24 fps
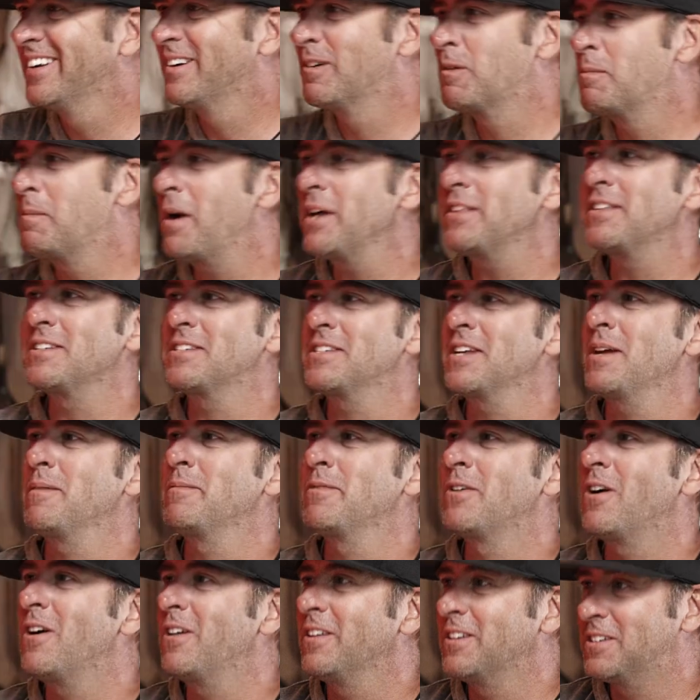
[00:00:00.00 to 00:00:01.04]
We're about the same
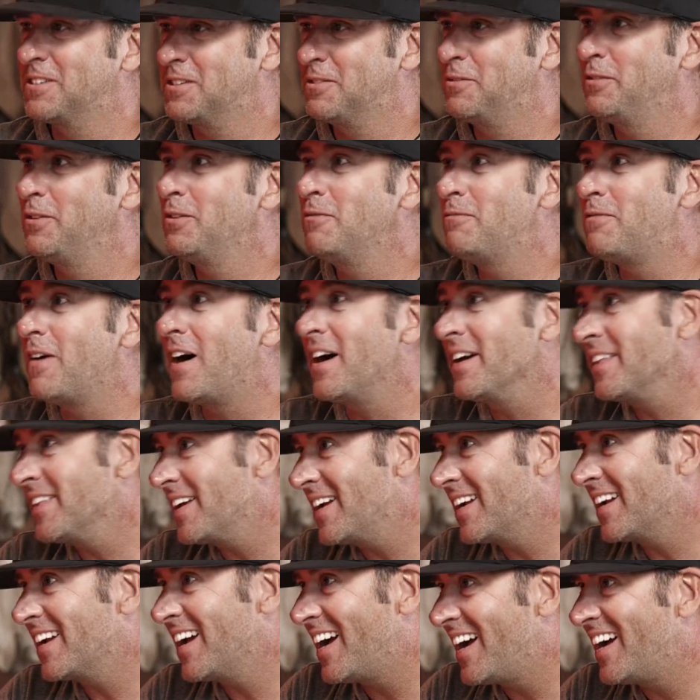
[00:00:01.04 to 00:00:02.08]
draw length, so if you find
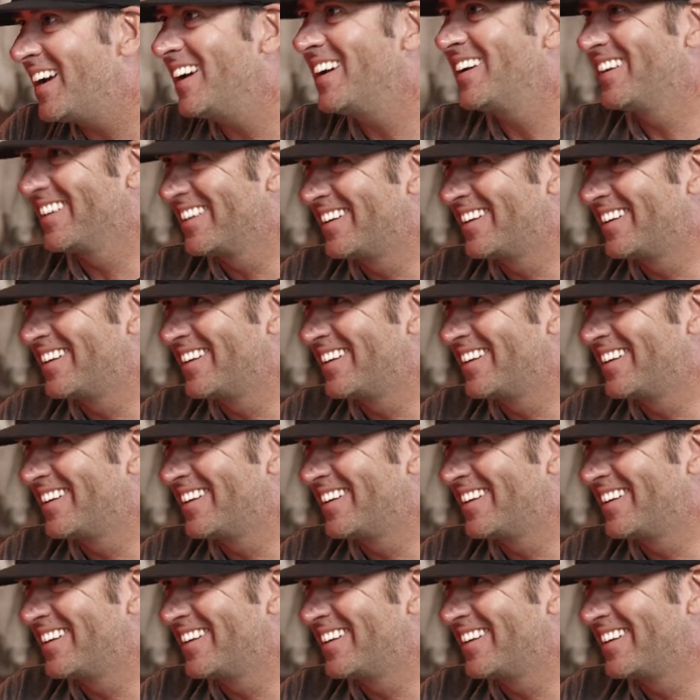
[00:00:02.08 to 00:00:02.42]
that guy.